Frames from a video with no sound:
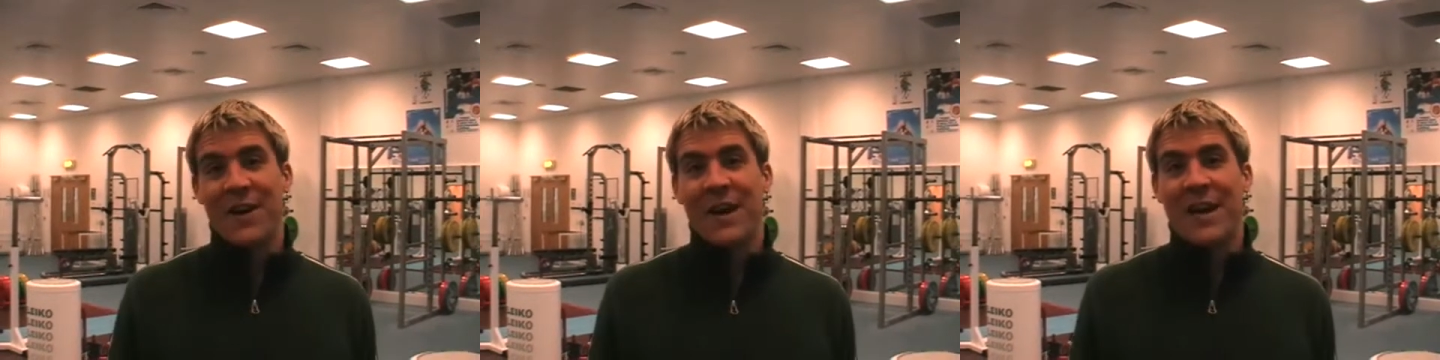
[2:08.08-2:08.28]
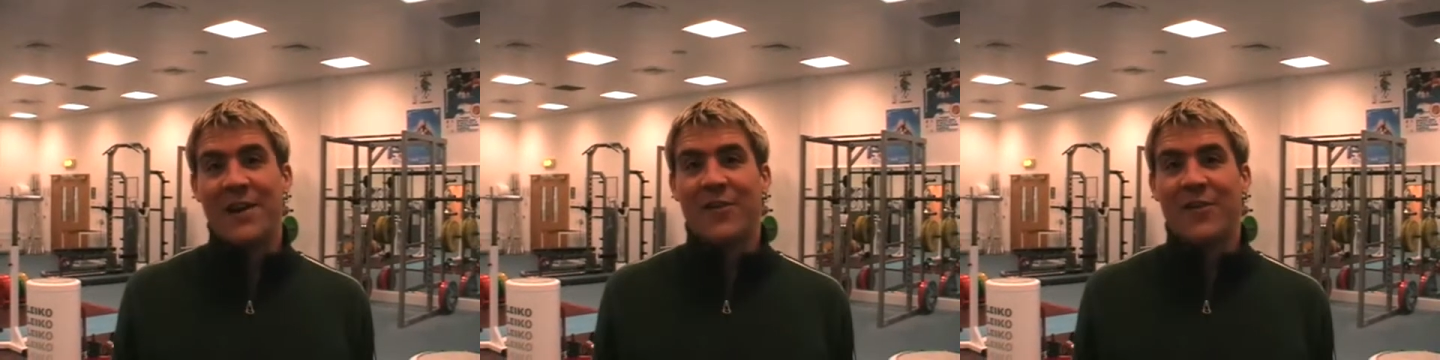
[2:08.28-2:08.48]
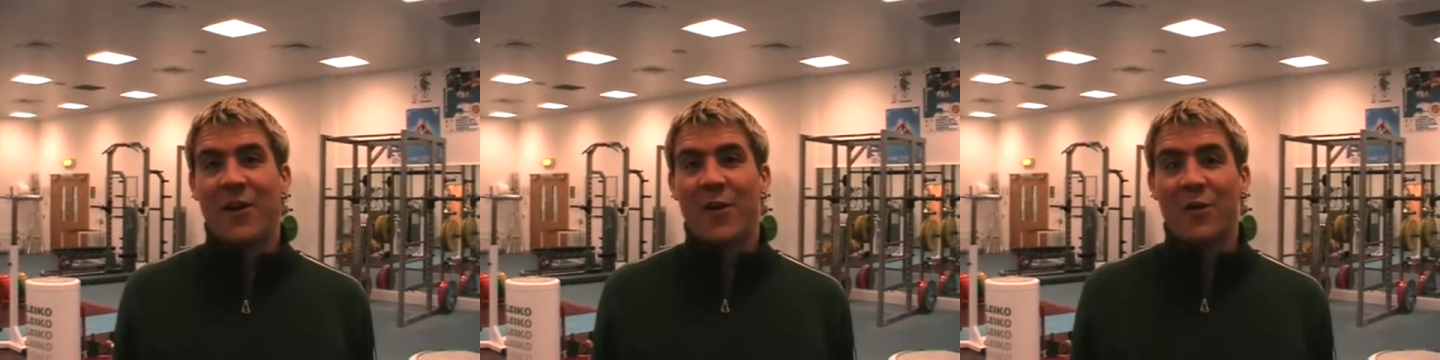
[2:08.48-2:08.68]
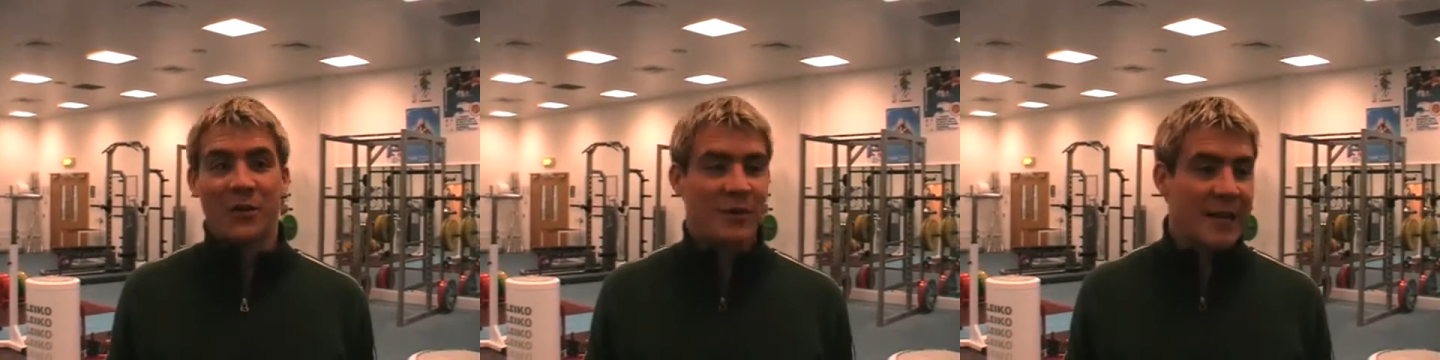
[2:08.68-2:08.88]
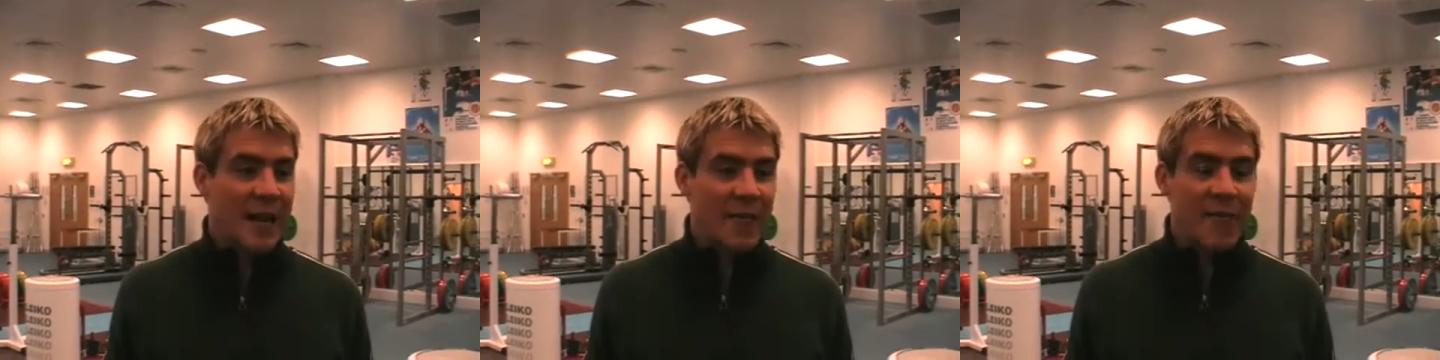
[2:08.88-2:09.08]
and eight year olds.
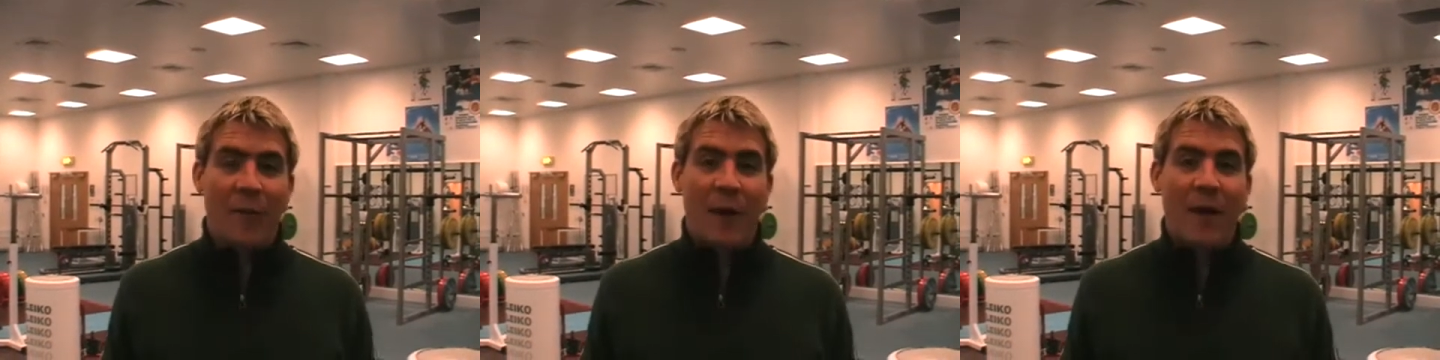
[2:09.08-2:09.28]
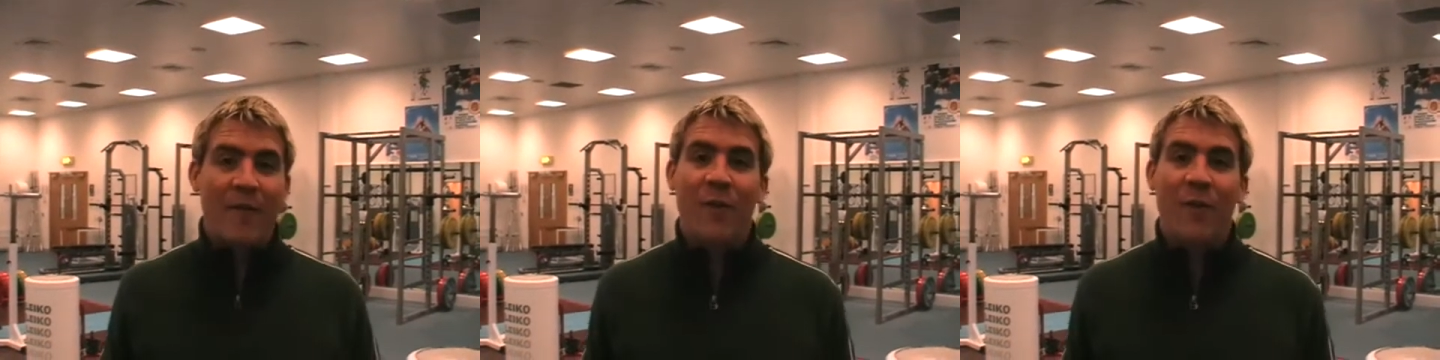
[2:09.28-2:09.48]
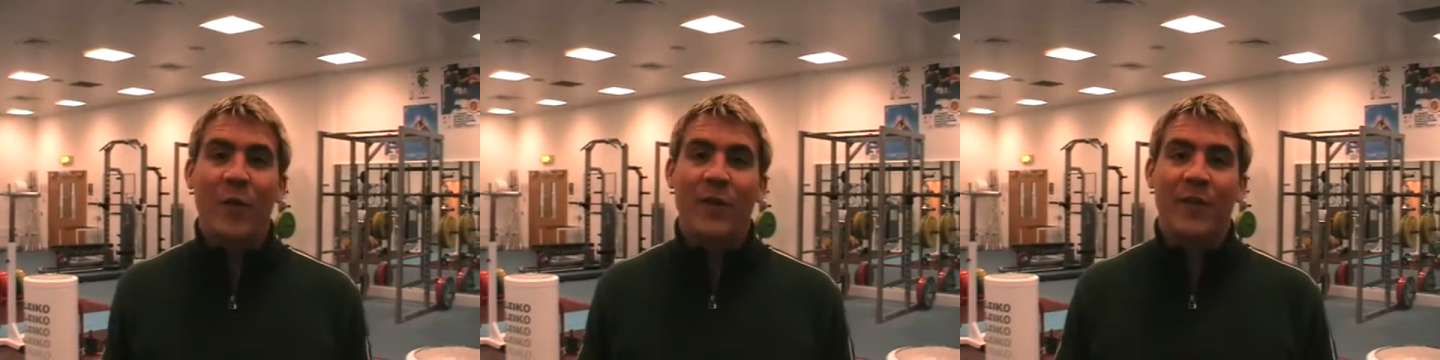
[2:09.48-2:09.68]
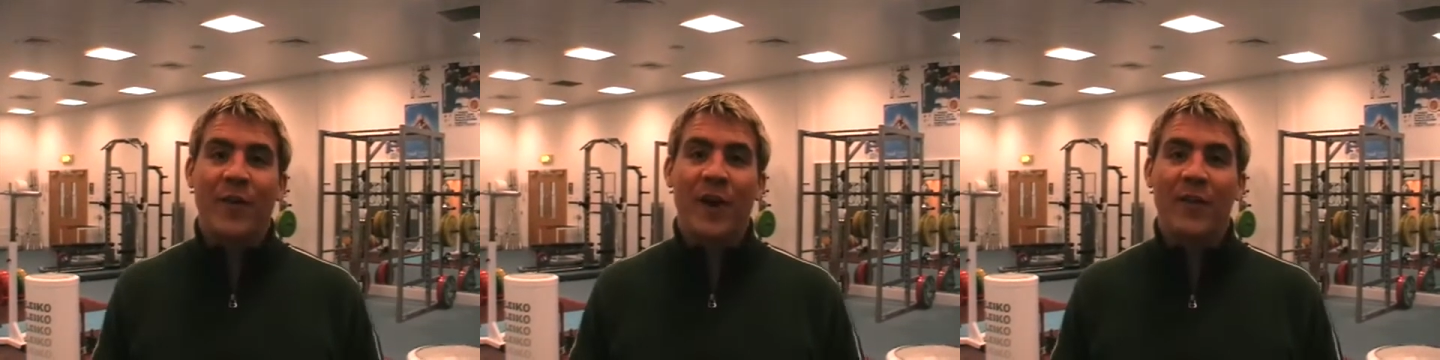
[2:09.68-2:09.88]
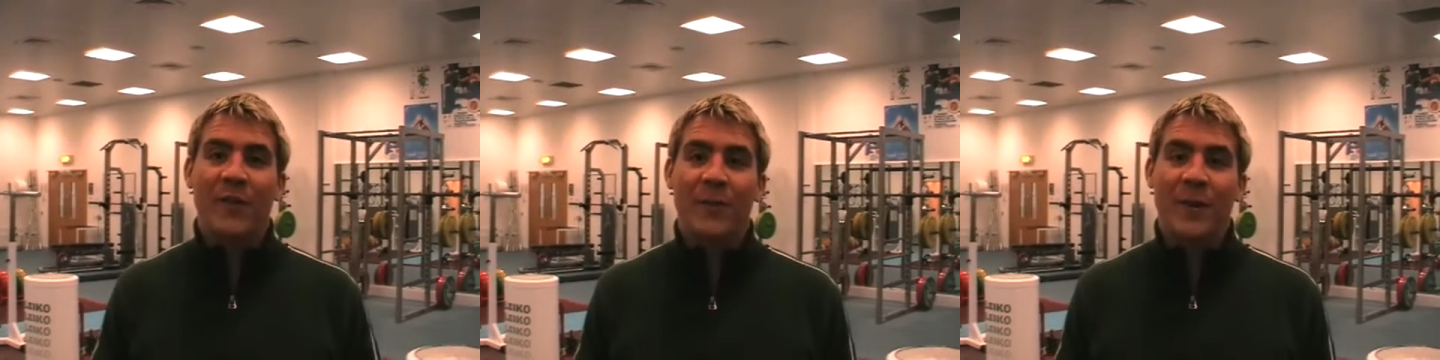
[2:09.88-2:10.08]
I was there for about
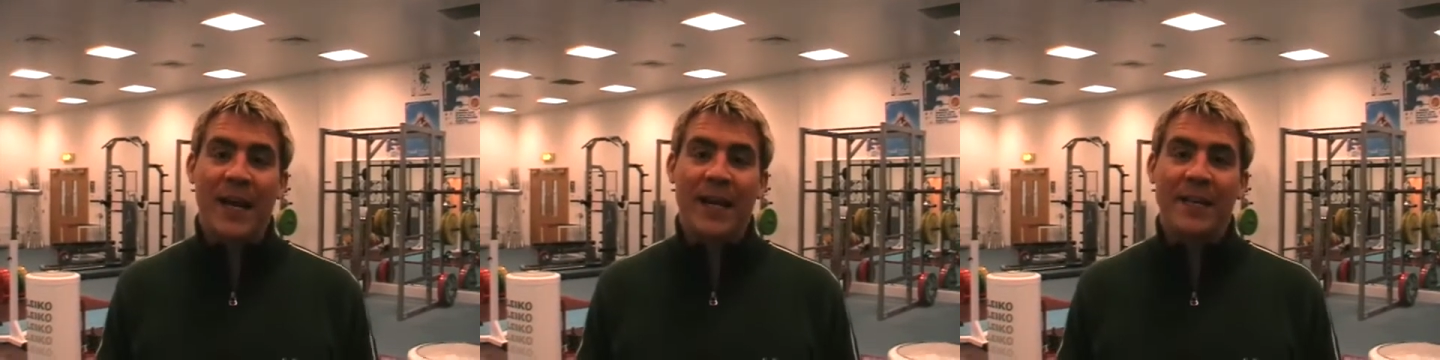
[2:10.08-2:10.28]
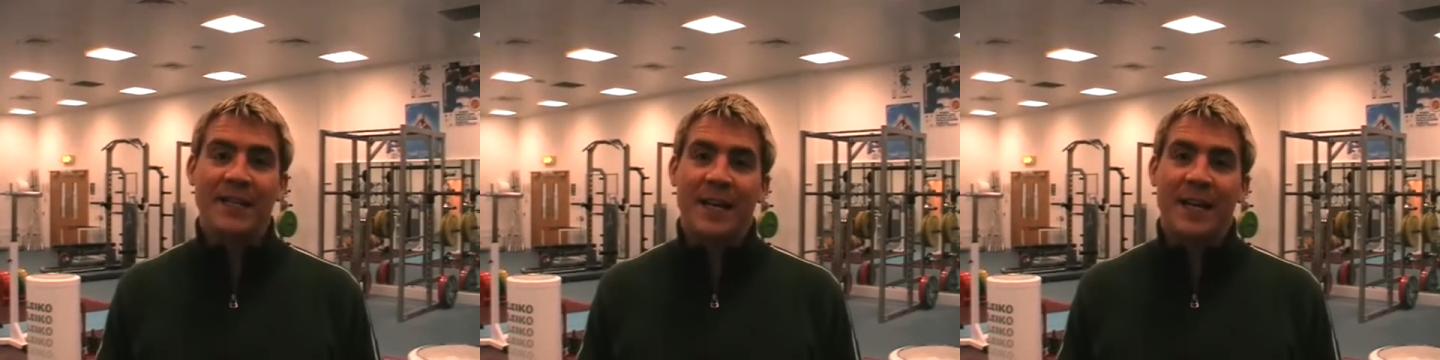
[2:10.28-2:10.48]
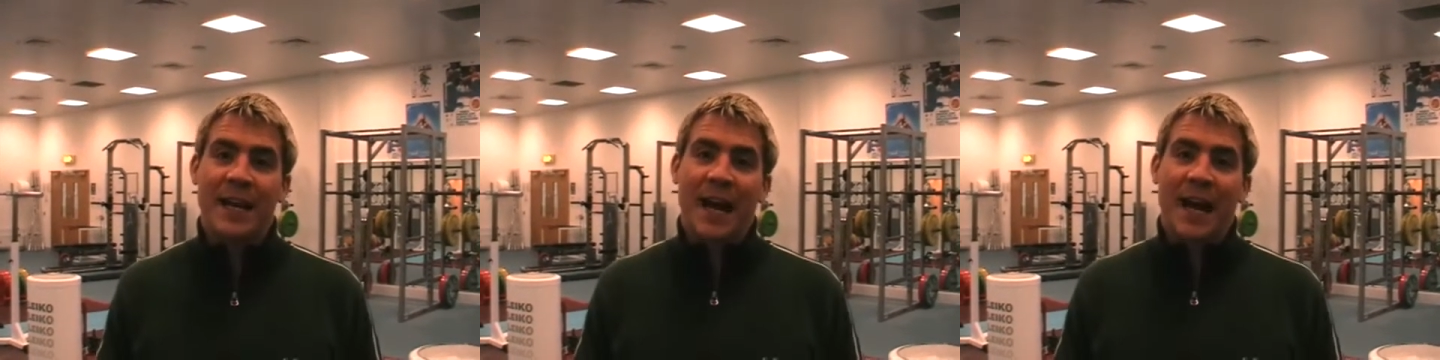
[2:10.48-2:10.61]
45 minutes